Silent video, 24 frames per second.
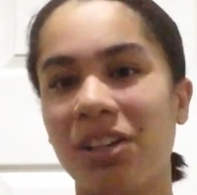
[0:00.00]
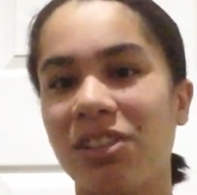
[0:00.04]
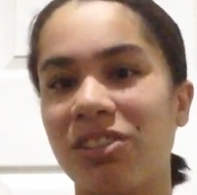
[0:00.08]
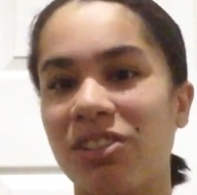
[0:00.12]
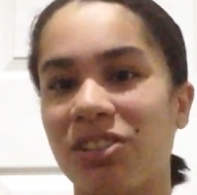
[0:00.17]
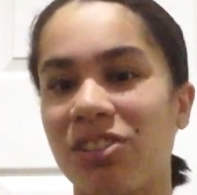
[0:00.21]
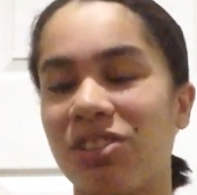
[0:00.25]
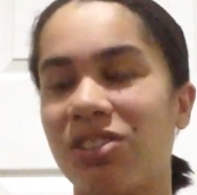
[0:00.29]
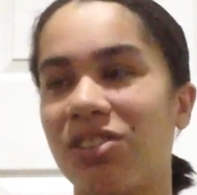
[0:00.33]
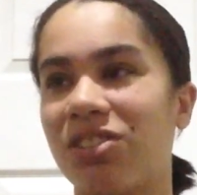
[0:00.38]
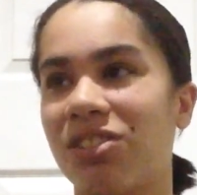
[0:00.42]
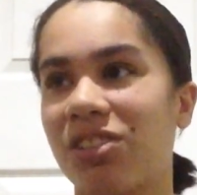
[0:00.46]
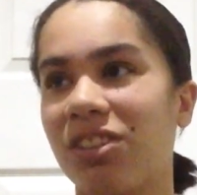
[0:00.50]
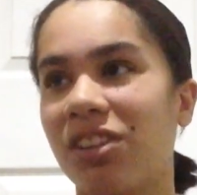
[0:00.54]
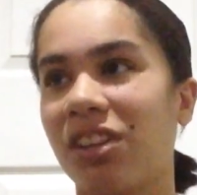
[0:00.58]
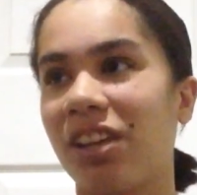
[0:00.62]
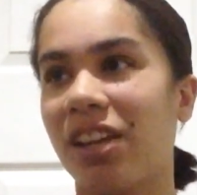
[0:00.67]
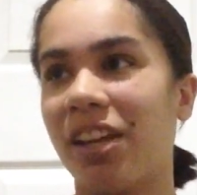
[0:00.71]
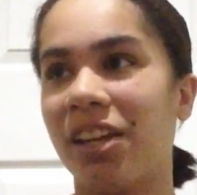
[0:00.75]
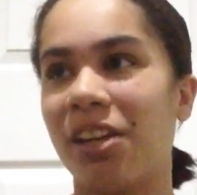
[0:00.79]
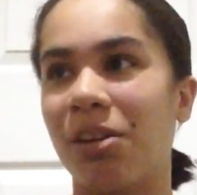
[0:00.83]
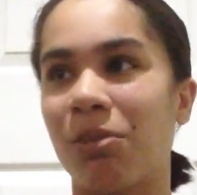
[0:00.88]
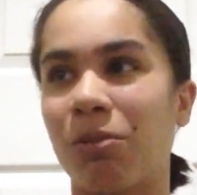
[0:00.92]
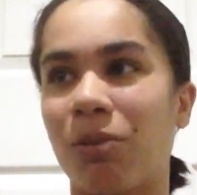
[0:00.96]
just
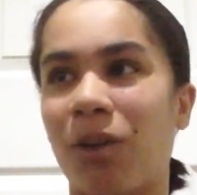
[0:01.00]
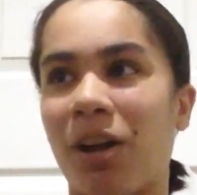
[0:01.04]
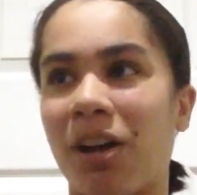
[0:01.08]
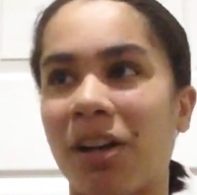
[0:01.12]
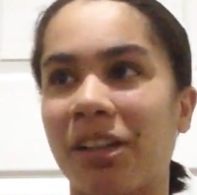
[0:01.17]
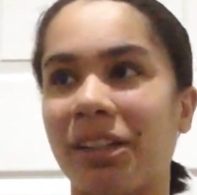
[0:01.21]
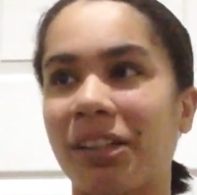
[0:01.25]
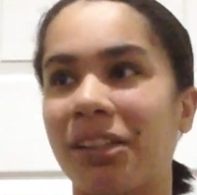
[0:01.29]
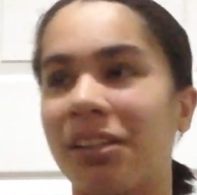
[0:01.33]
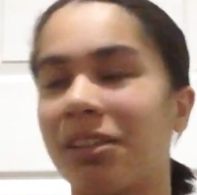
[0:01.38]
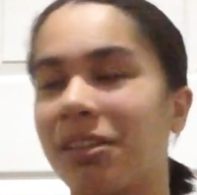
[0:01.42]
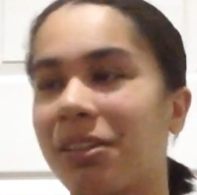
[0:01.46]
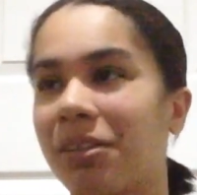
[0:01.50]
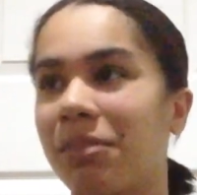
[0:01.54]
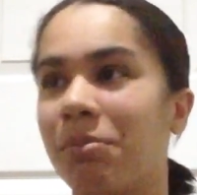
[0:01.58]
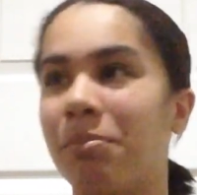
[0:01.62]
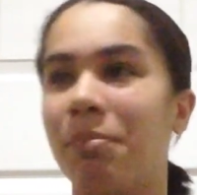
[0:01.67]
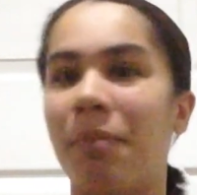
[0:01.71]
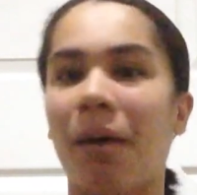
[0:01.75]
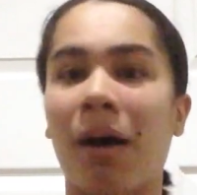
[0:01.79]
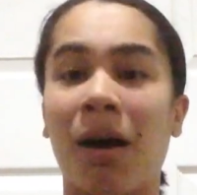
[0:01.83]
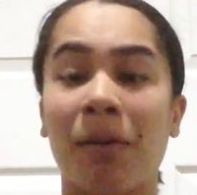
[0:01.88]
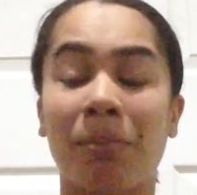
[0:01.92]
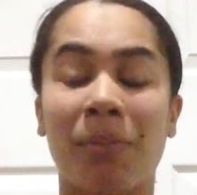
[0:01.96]
an erotic
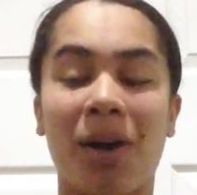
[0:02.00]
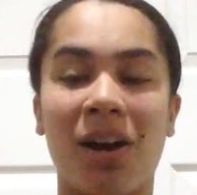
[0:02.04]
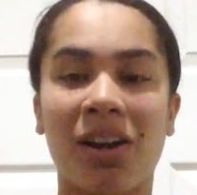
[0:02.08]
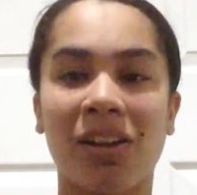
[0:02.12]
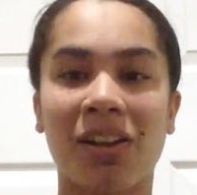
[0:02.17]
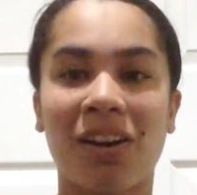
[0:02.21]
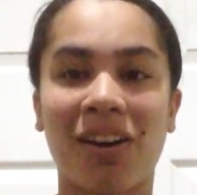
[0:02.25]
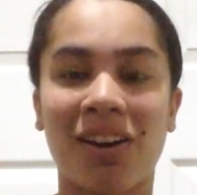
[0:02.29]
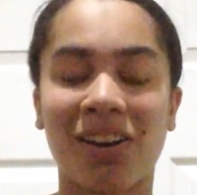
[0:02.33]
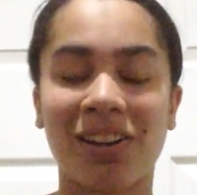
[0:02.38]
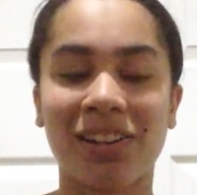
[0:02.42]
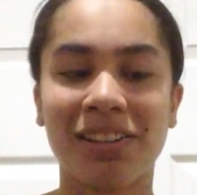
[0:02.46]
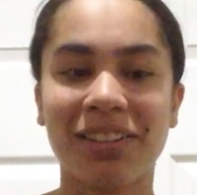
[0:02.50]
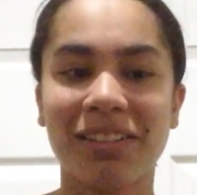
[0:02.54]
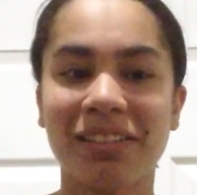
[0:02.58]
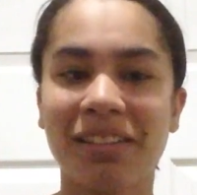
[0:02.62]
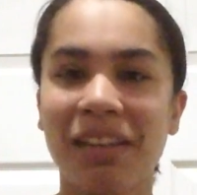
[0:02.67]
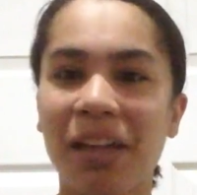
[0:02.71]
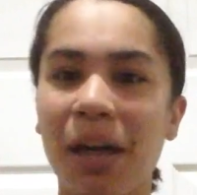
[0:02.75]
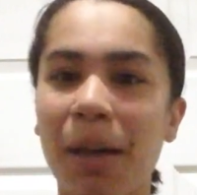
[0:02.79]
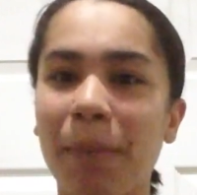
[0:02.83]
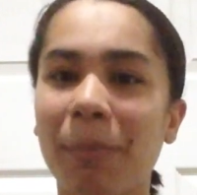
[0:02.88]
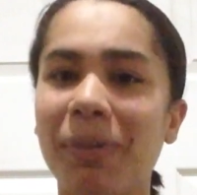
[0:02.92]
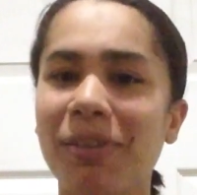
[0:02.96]
manga artist,
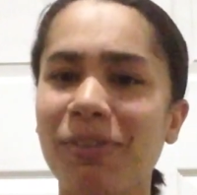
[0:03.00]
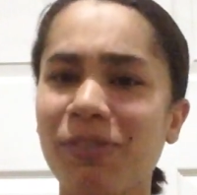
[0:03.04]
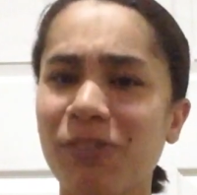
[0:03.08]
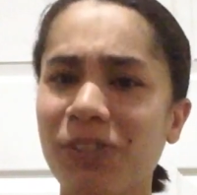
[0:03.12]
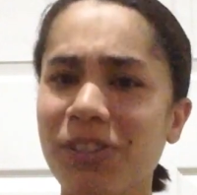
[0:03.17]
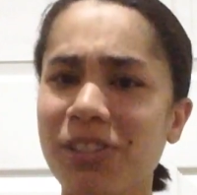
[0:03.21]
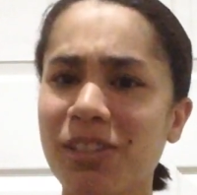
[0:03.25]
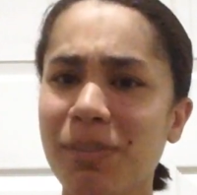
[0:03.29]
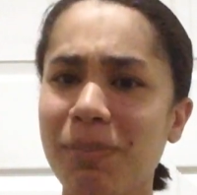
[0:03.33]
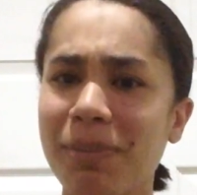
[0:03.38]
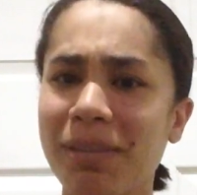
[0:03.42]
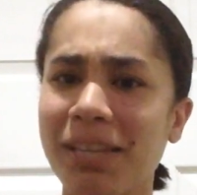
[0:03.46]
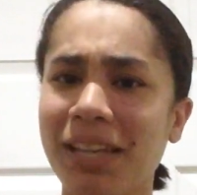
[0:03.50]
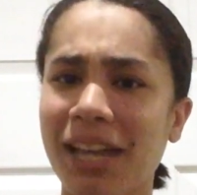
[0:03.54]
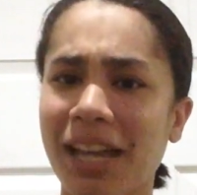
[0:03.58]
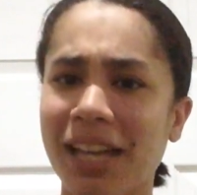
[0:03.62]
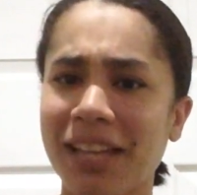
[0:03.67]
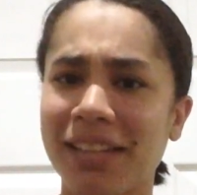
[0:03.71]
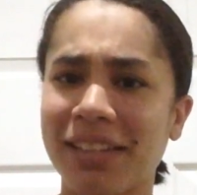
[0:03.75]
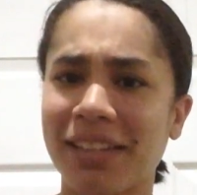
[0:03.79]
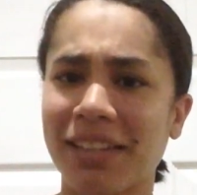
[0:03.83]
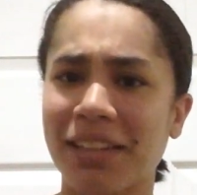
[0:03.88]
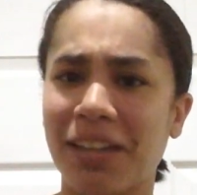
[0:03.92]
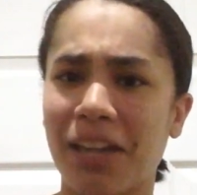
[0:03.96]
but for it to be
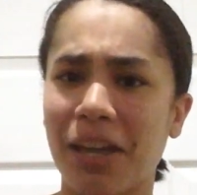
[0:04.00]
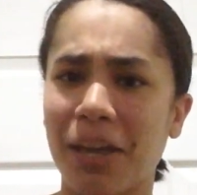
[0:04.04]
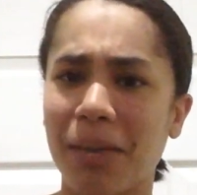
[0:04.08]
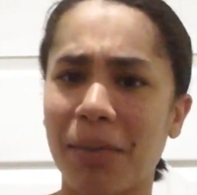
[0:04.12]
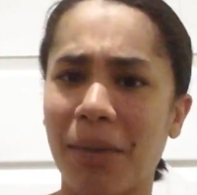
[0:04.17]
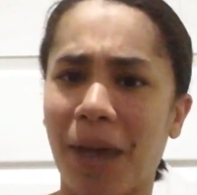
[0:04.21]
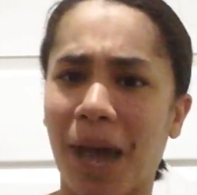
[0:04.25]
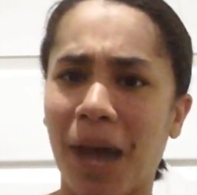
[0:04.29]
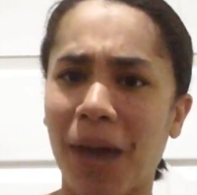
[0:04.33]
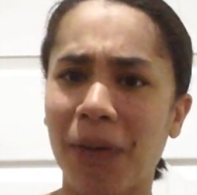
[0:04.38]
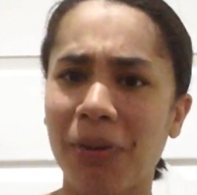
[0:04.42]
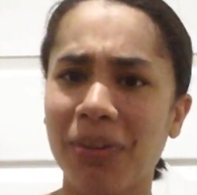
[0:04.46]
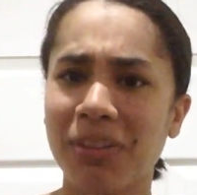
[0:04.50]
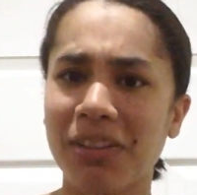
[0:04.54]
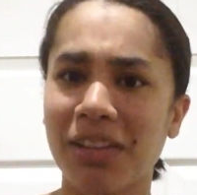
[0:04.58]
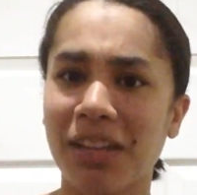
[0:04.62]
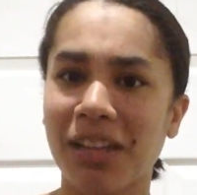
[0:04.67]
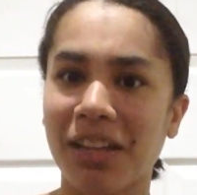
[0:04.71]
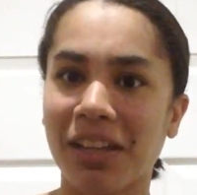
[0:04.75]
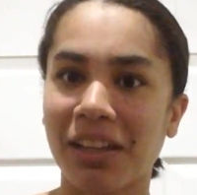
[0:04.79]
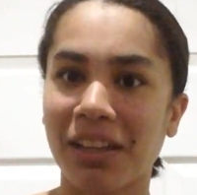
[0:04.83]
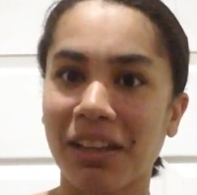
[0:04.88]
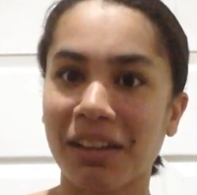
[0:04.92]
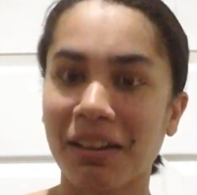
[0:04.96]
S&M, I was
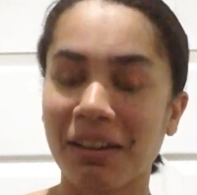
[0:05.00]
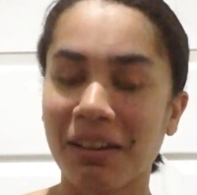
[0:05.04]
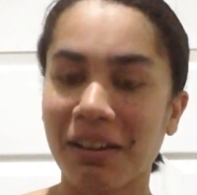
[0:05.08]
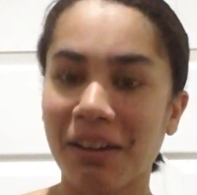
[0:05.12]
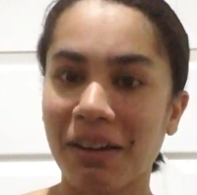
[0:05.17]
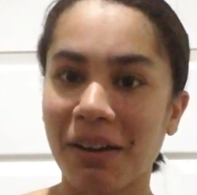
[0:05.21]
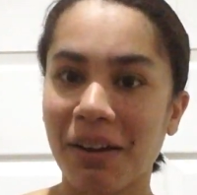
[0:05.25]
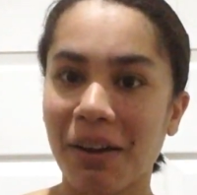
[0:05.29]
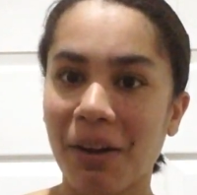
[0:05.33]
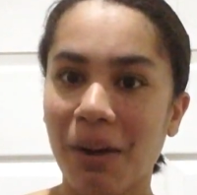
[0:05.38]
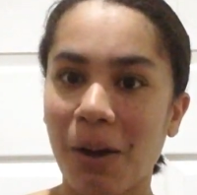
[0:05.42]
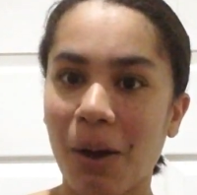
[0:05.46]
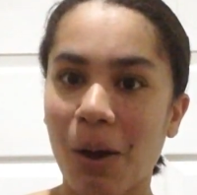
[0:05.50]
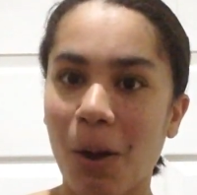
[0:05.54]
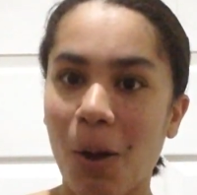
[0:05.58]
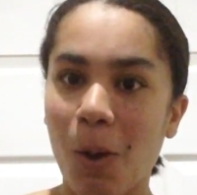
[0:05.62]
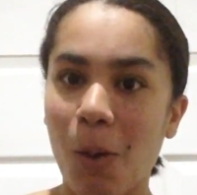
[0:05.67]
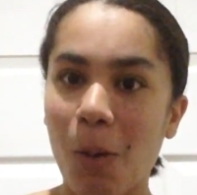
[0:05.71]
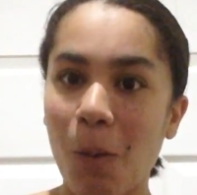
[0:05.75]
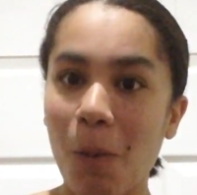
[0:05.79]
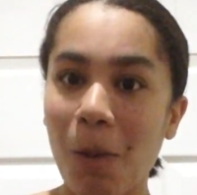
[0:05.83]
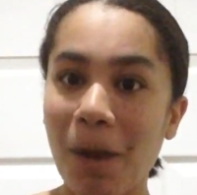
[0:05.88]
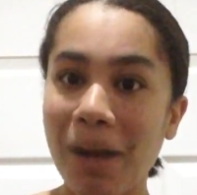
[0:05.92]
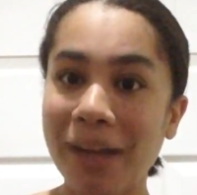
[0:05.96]
like,
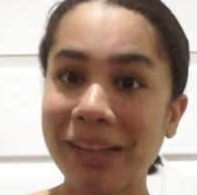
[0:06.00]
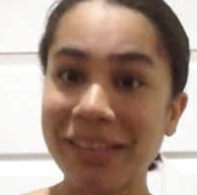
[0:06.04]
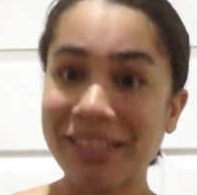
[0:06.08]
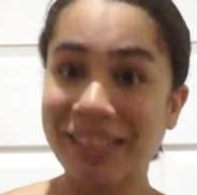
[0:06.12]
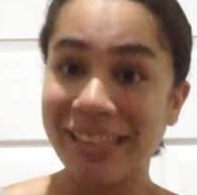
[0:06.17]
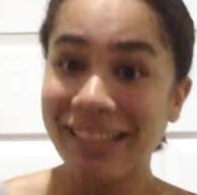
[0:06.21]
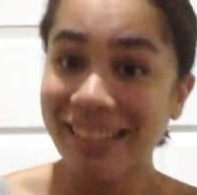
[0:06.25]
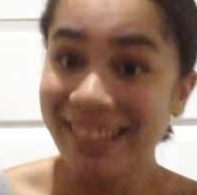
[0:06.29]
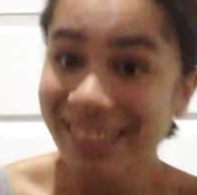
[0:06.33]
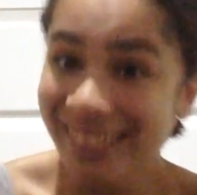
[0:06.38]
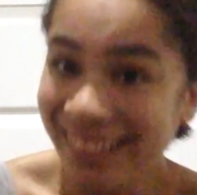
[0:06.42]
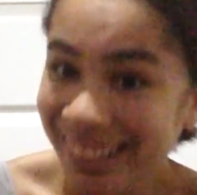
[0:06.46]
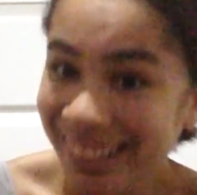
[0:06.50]
what?